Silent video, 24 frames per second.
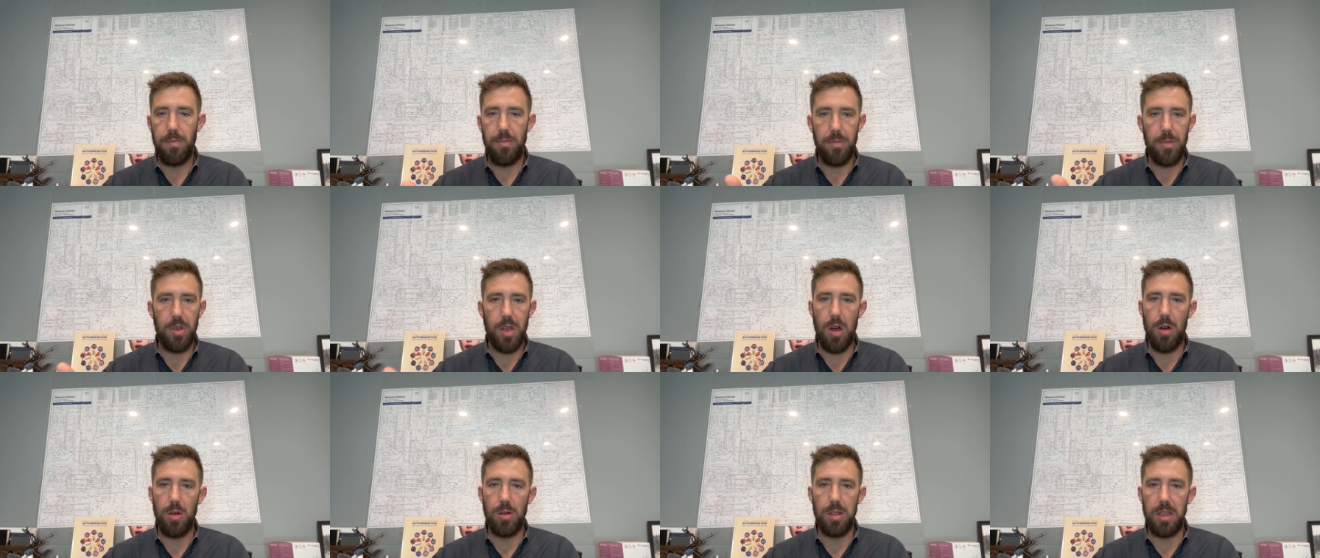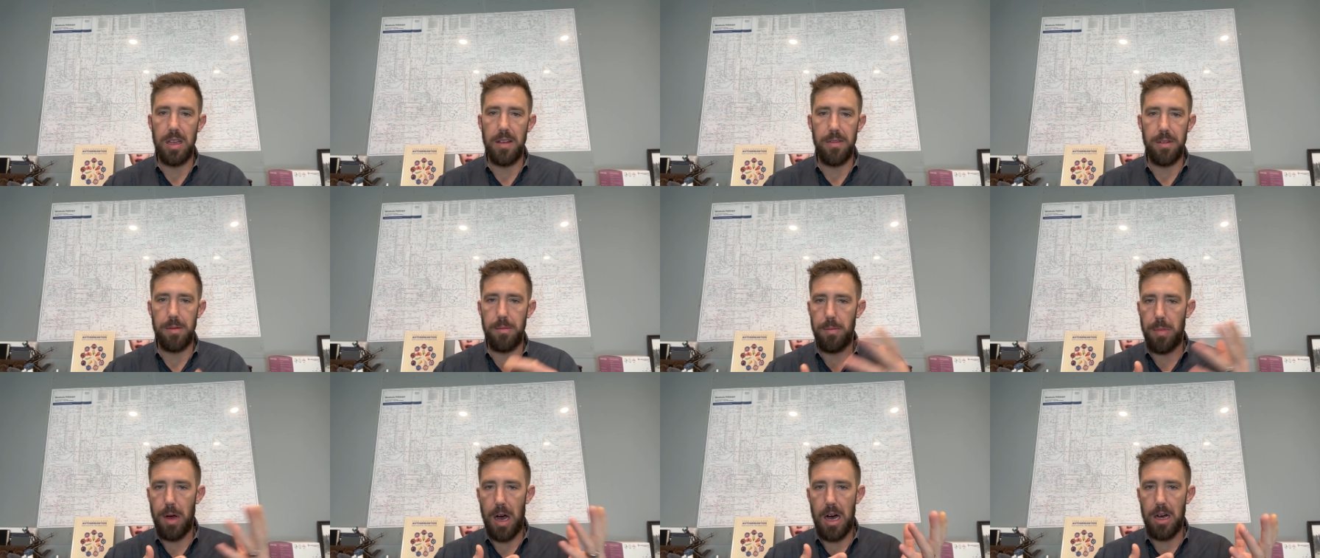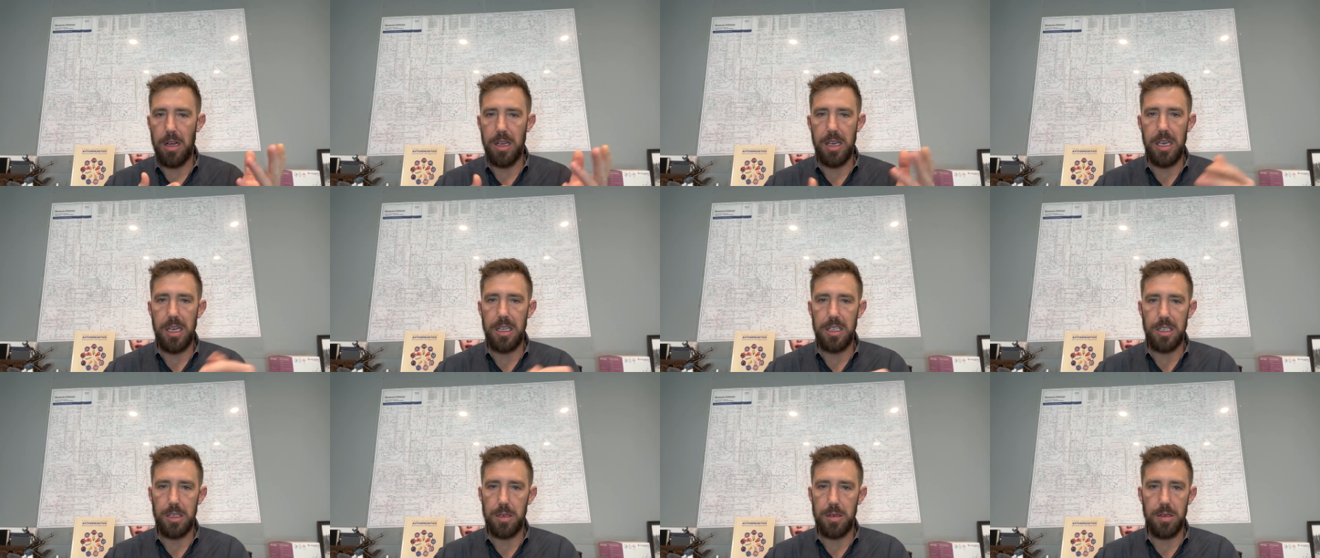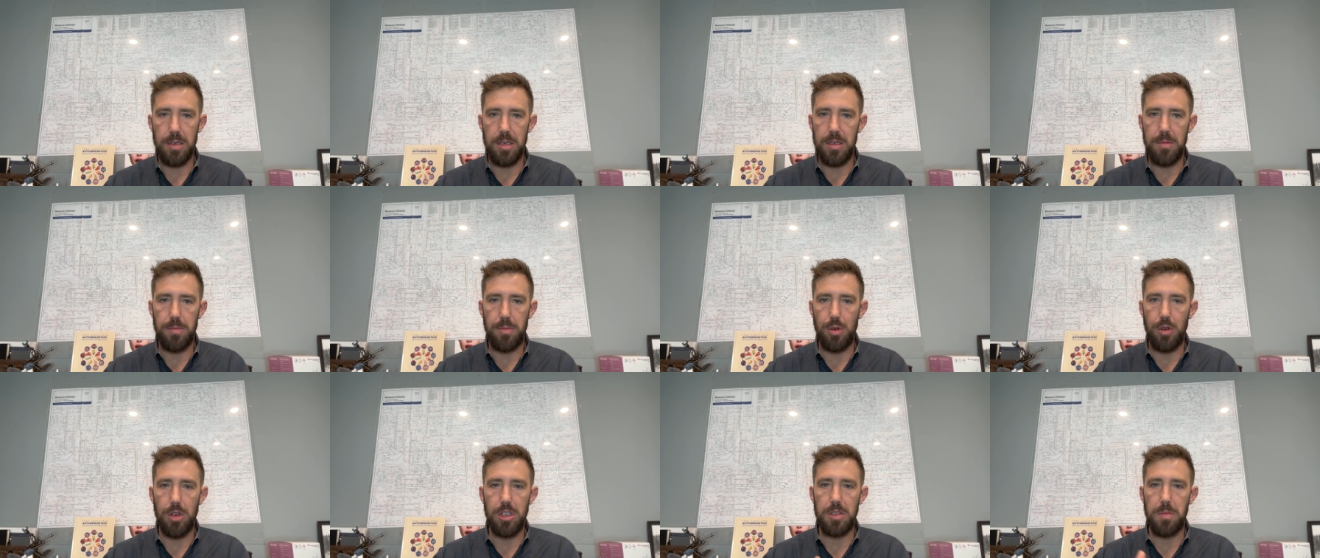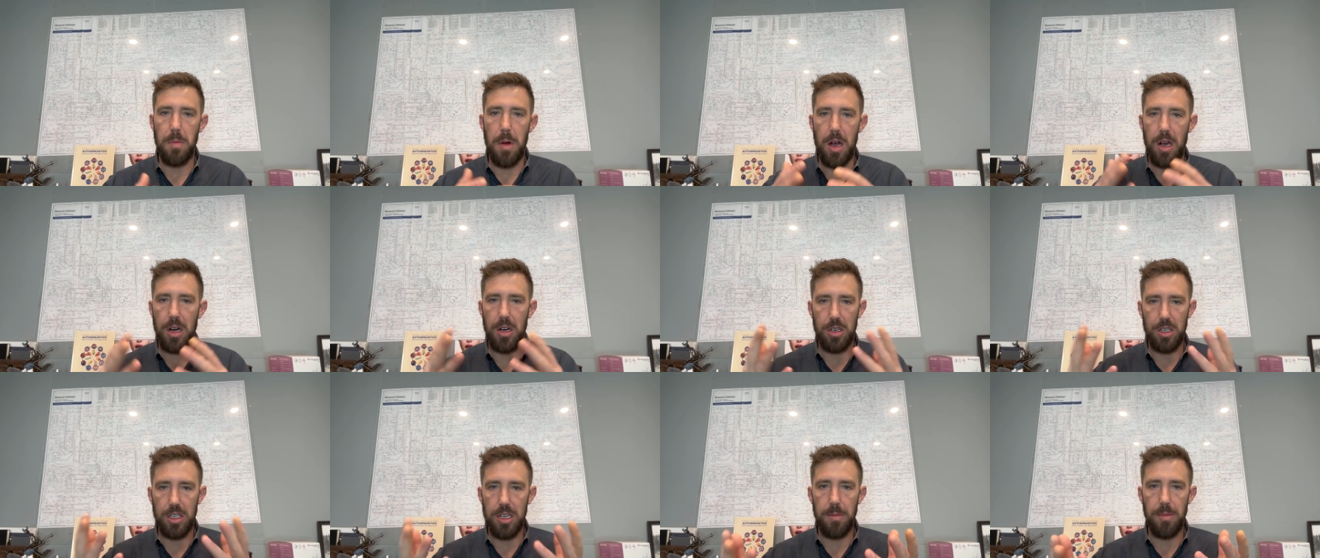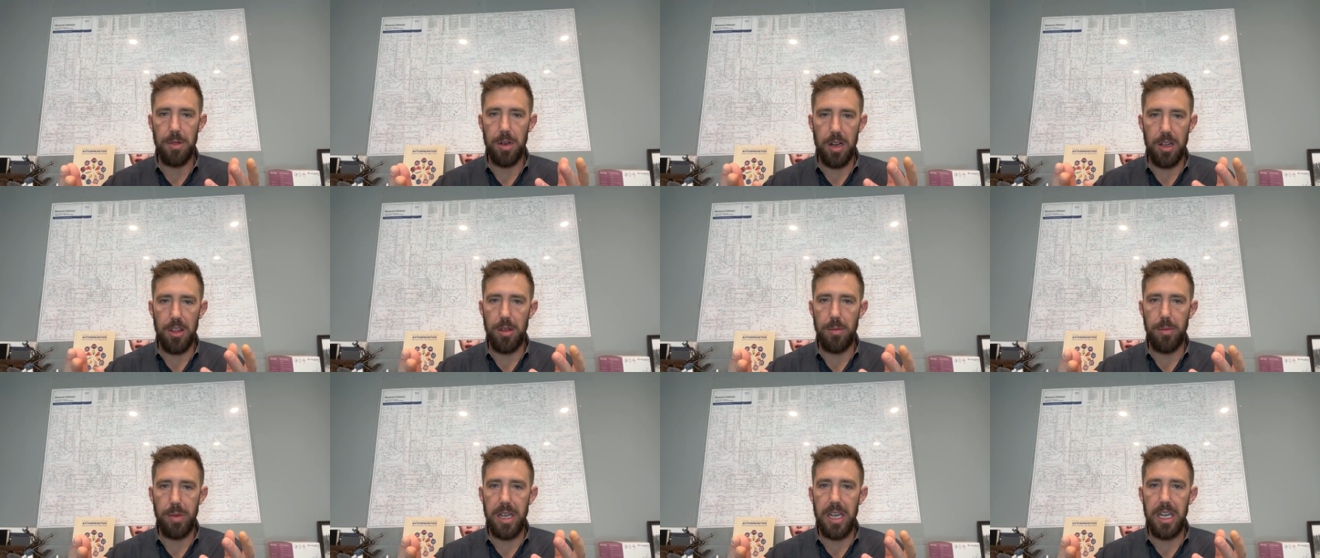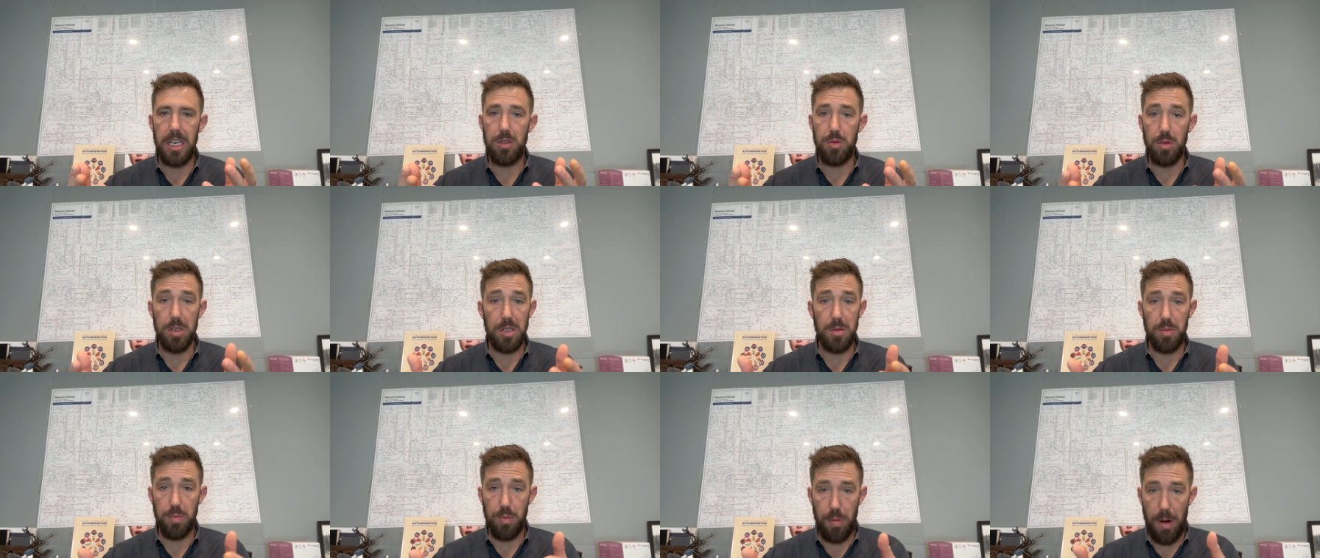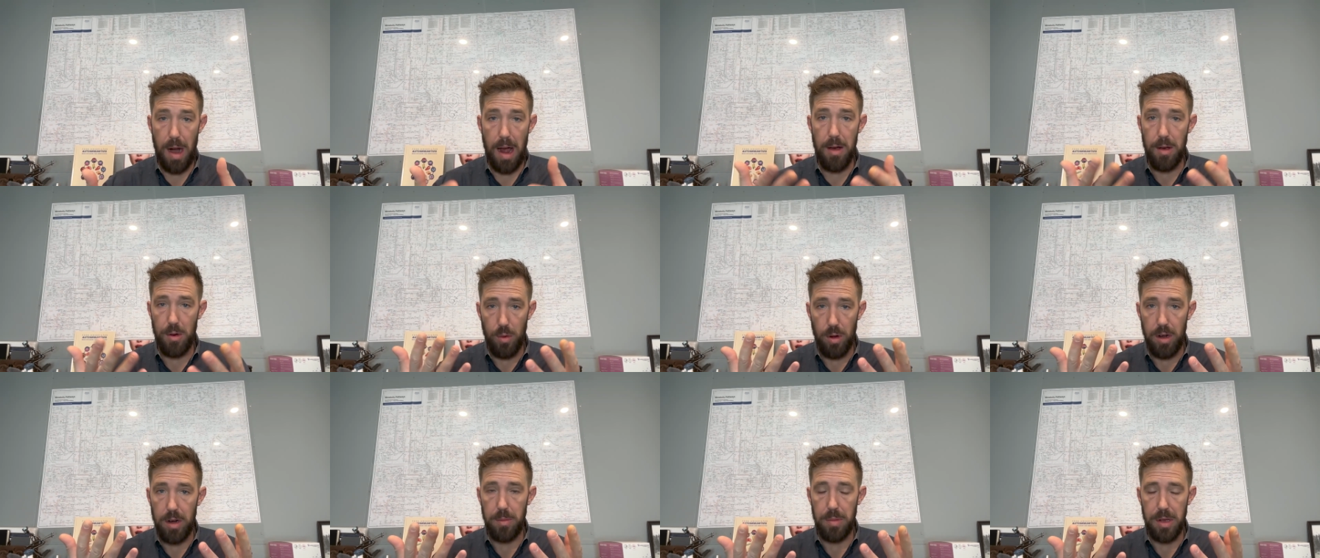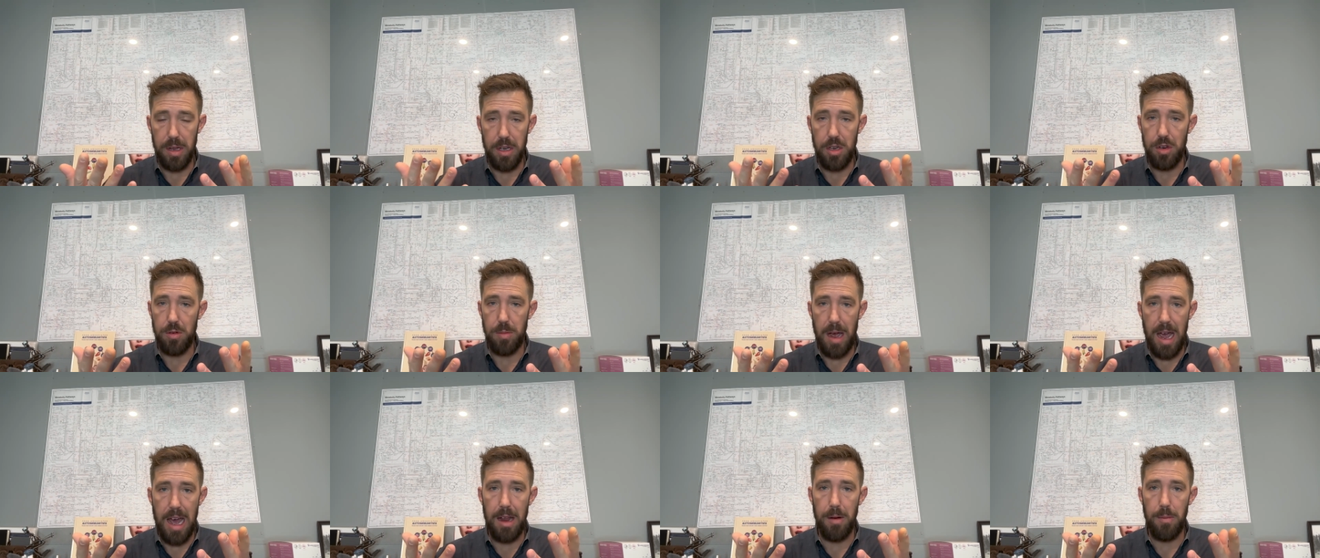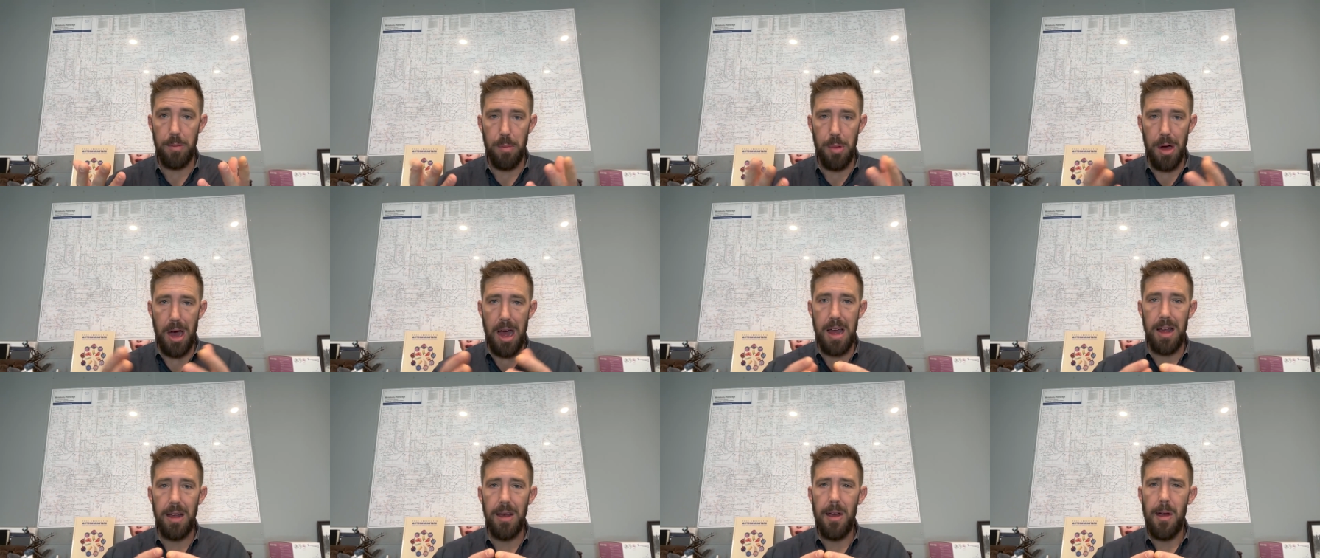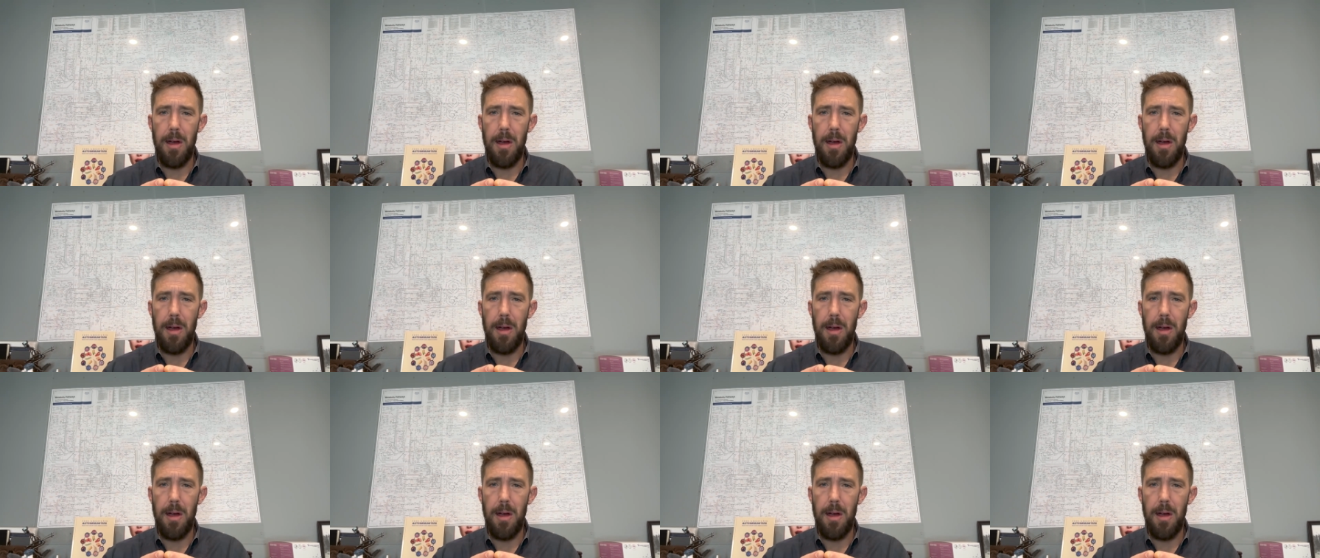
go live in Bali as a Buddhist monk or something on the beach, which probably wouldn't be too bad. But